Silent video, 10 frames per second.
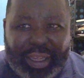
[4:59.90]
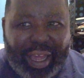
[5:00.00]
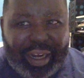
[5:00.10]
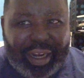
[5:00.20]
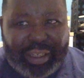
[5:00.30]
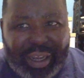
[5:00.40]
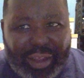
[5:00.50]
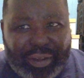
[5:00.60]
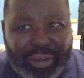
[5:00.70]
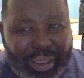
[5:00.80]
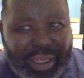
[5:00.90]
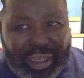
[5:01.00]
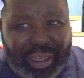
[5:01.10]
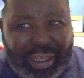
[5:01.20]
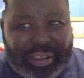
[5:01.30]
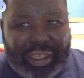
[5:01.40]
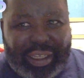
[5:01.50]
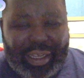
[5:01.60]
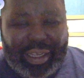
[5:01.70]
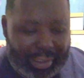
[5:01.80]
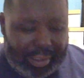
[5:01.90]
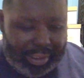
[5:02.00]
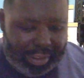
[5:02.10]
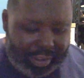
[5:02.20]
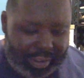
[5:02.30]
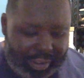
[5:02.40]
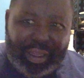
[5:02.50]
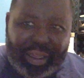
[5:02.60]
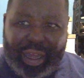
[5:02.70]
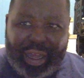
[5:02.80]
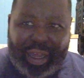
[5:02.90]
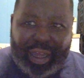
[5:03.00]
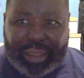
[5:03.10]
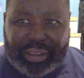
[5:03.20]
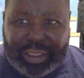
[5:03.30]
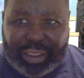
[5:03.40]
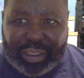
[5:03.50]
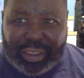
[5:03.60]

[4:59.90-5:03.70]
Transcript: hot undercover, because, you know, I'm asking these